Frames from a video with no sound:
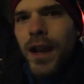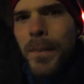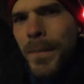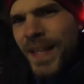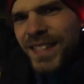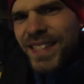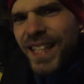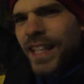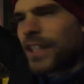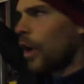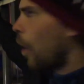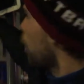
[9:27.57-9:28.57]
are
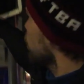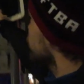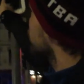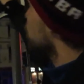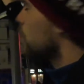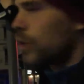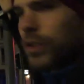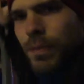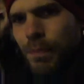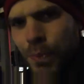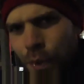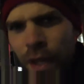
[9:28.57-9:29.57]
missing, it also looks
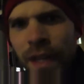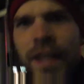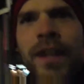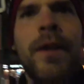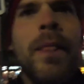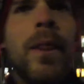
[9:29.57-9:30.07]
pretty